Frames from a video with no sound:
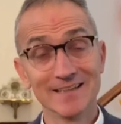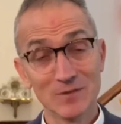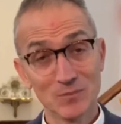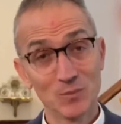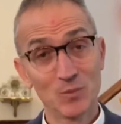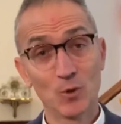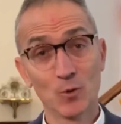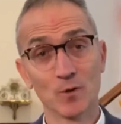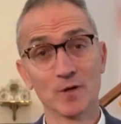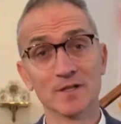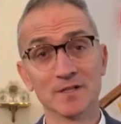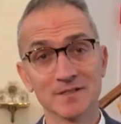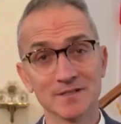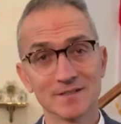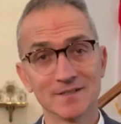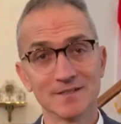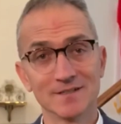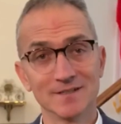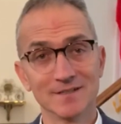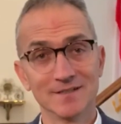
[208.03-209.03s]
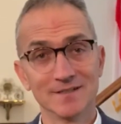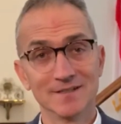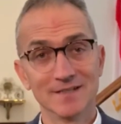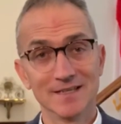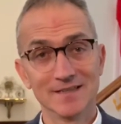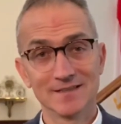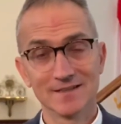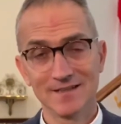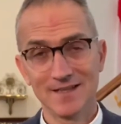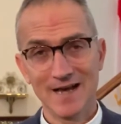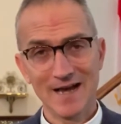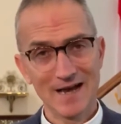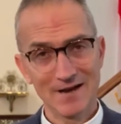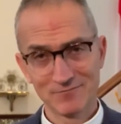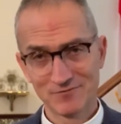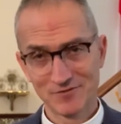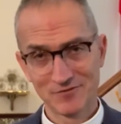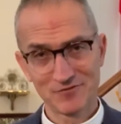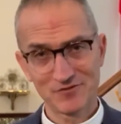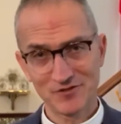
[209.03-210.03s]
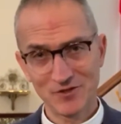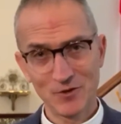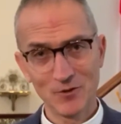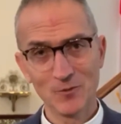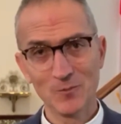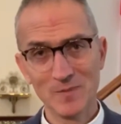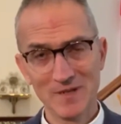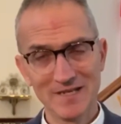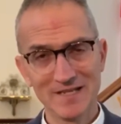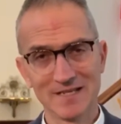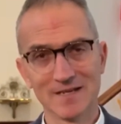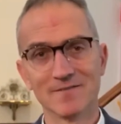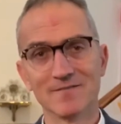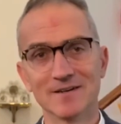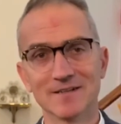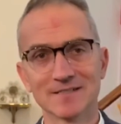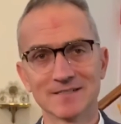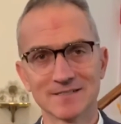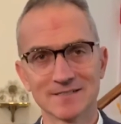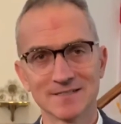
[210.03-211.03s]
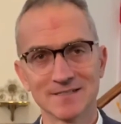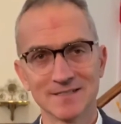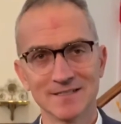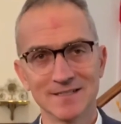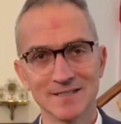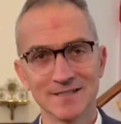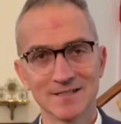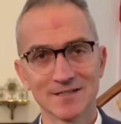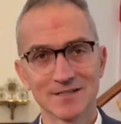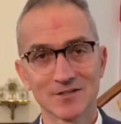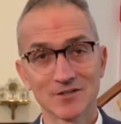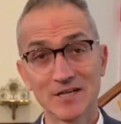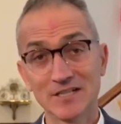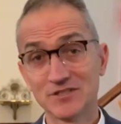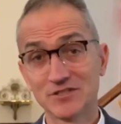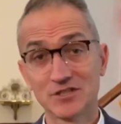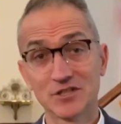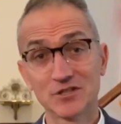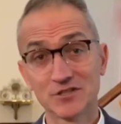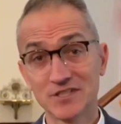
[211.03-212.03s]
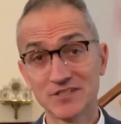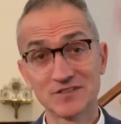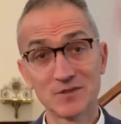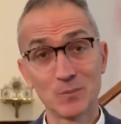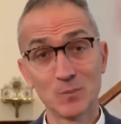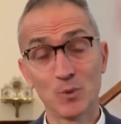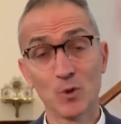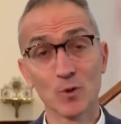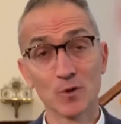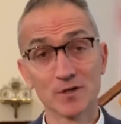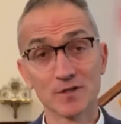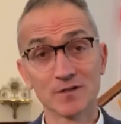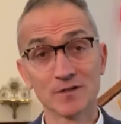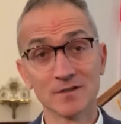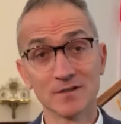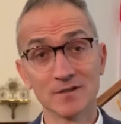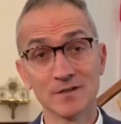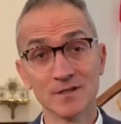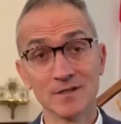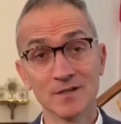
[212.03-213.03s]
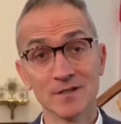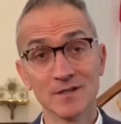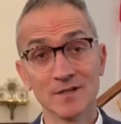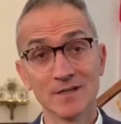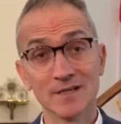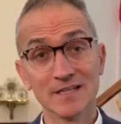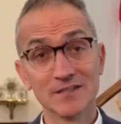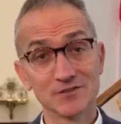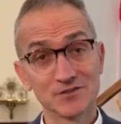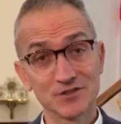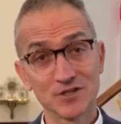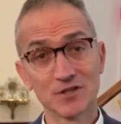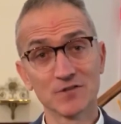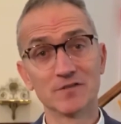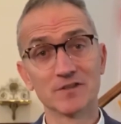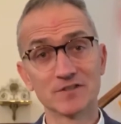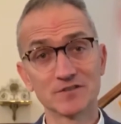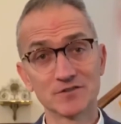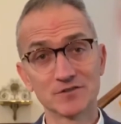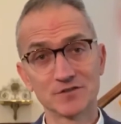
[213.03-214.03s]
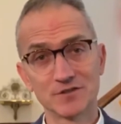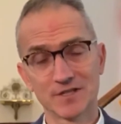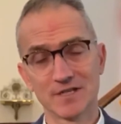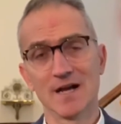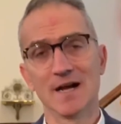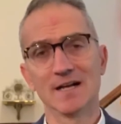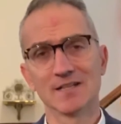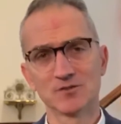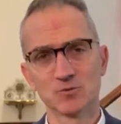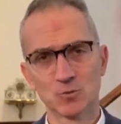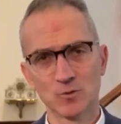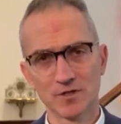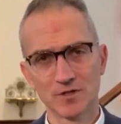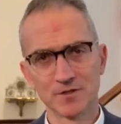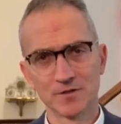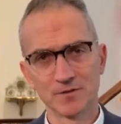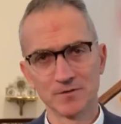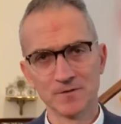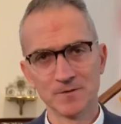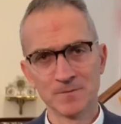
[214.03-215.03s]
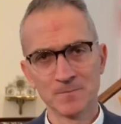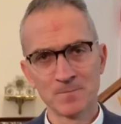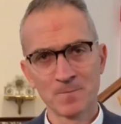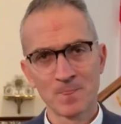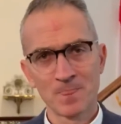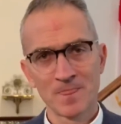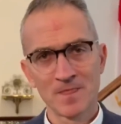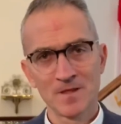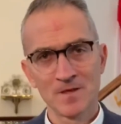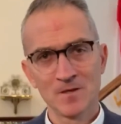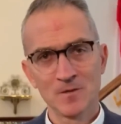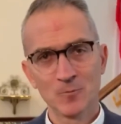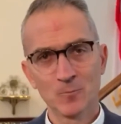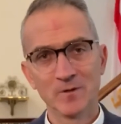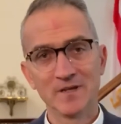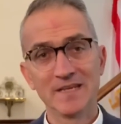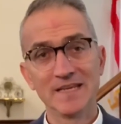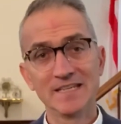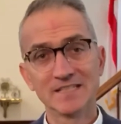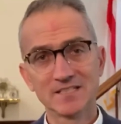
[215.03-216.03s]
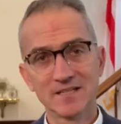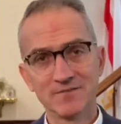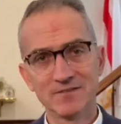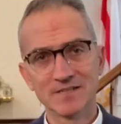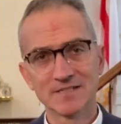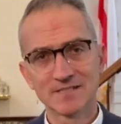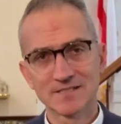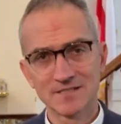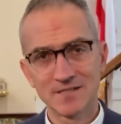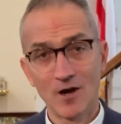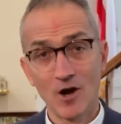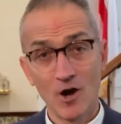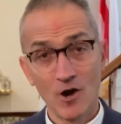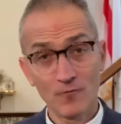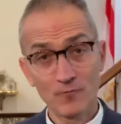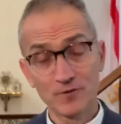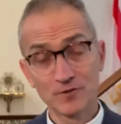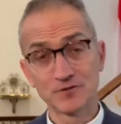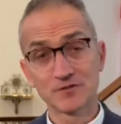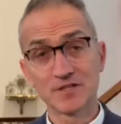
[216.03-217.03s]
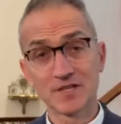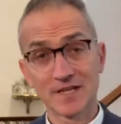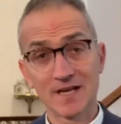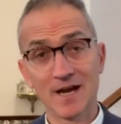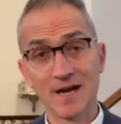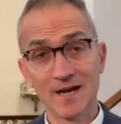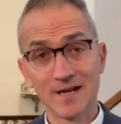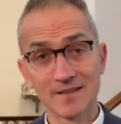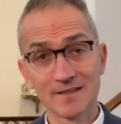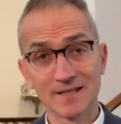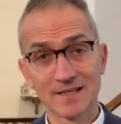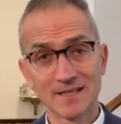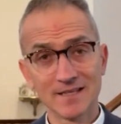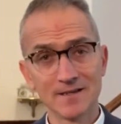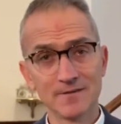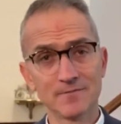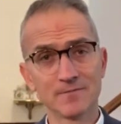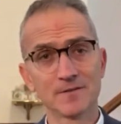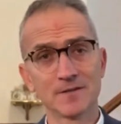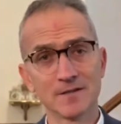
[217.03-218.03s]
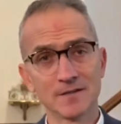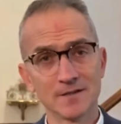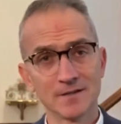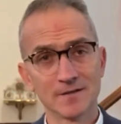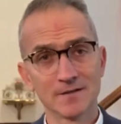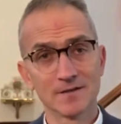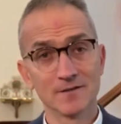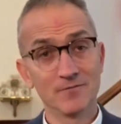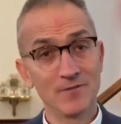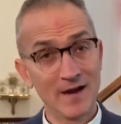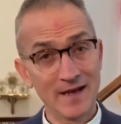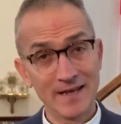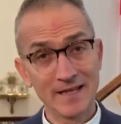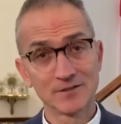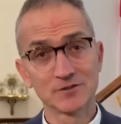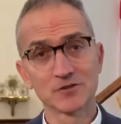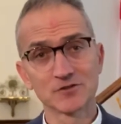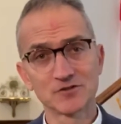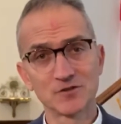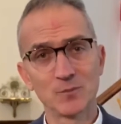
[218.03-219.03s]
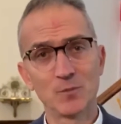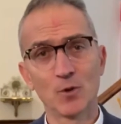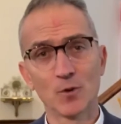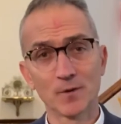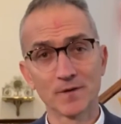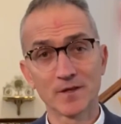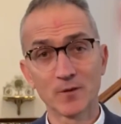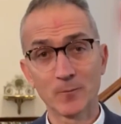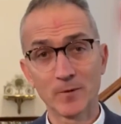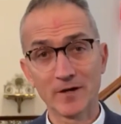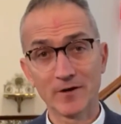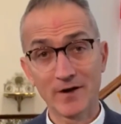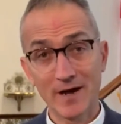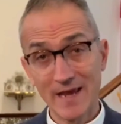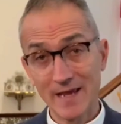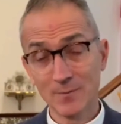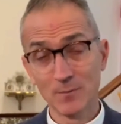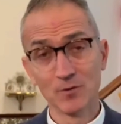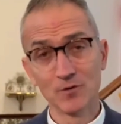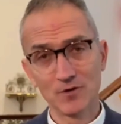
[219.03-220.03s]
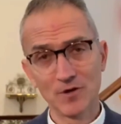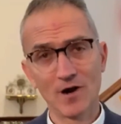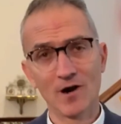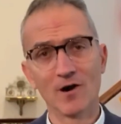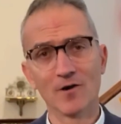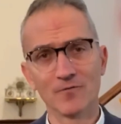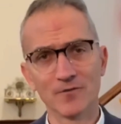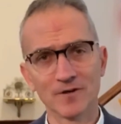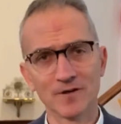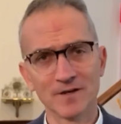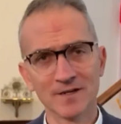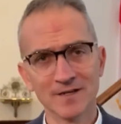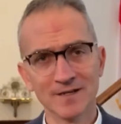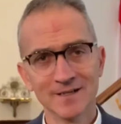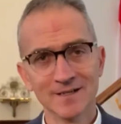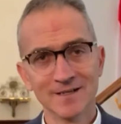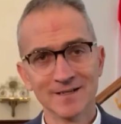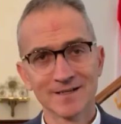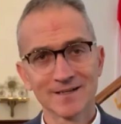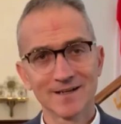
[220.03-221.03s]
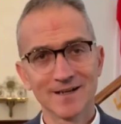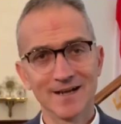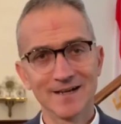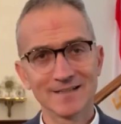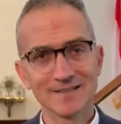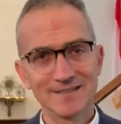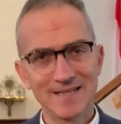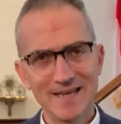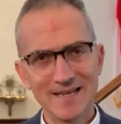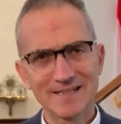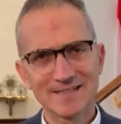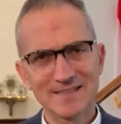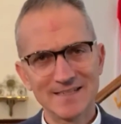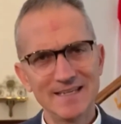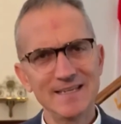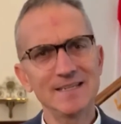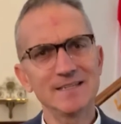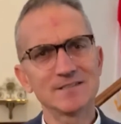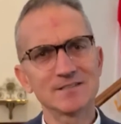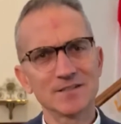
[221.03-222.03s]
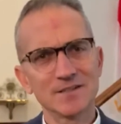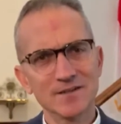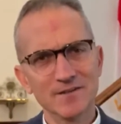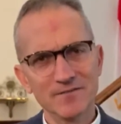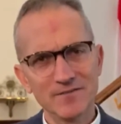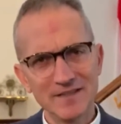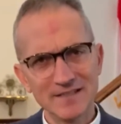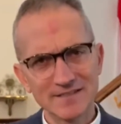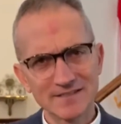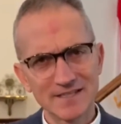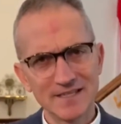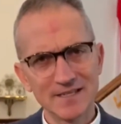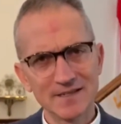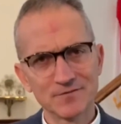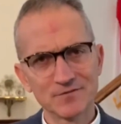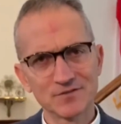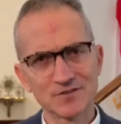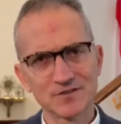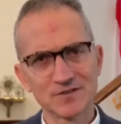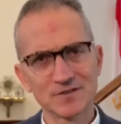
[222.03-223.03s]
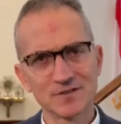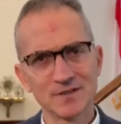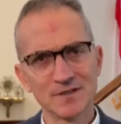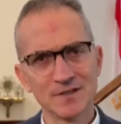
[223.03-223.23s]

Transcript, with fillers: important in the lives of so many of us. Christchurch is important in service to God's world. When each of us offers to God the gift of financial support that we are able to offer, God takes each of these gifts